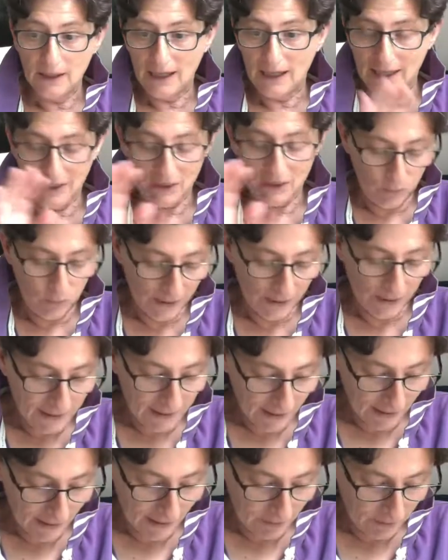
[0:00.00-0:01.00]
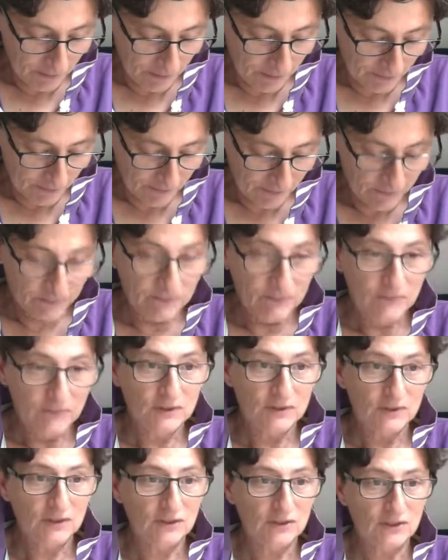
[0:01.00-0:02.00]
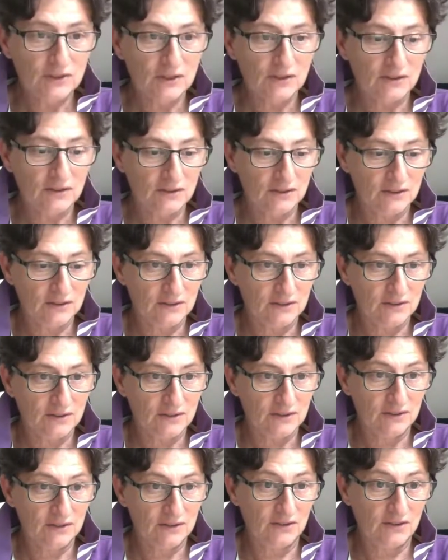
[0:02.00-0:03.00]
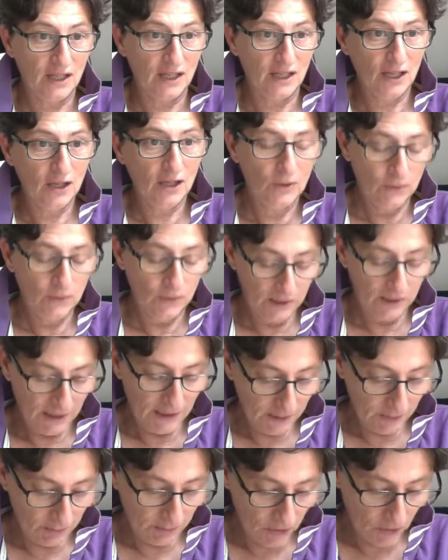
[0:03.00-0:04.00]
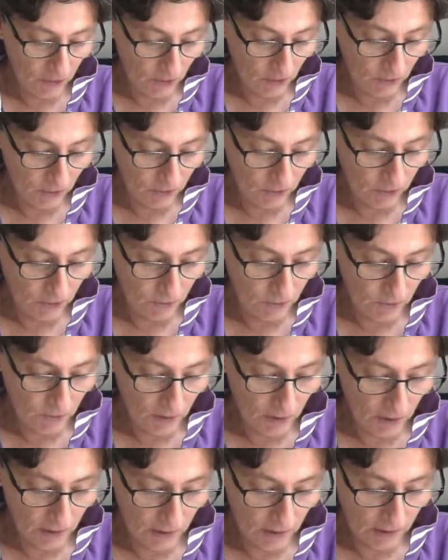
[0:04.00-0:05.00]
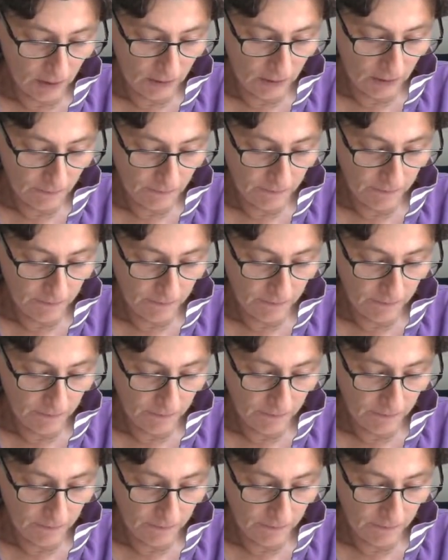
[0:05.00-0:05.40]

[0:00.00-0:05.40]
Hi, welcome. Just say hello and let me know who you are.